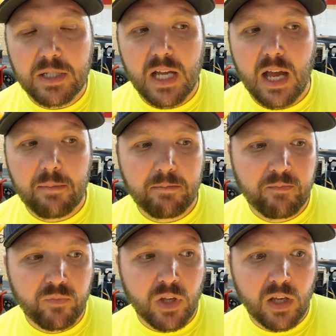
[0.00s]
to time
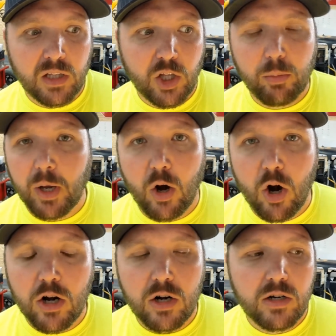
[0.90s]
a little bit
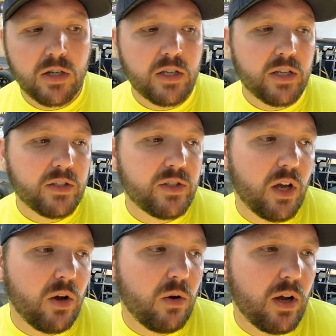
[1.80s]
harder.
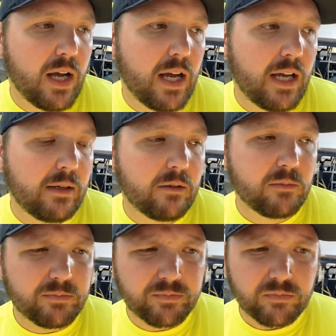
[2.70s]
So
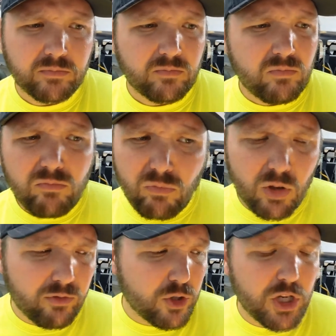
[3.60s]

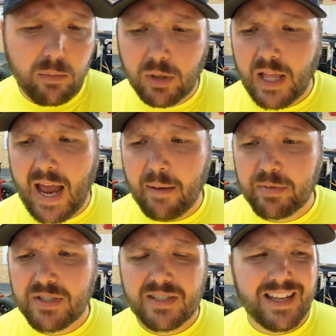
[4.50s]
the first couple
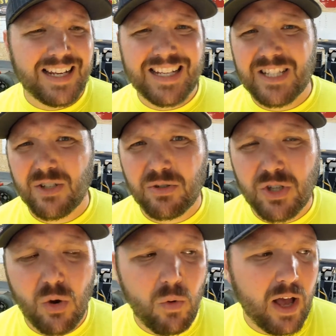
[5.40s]
laps I didn't do
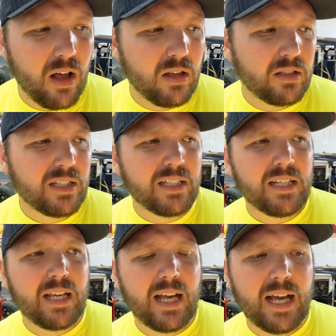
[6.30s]
so well.
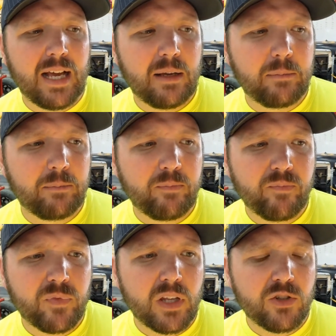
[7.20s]

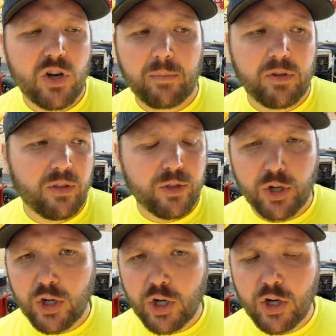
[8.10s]
Dropped to
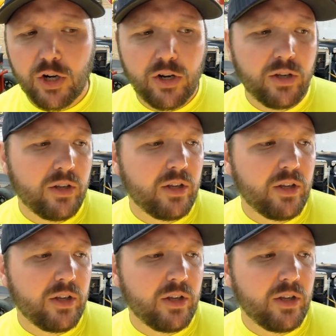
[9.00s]
third.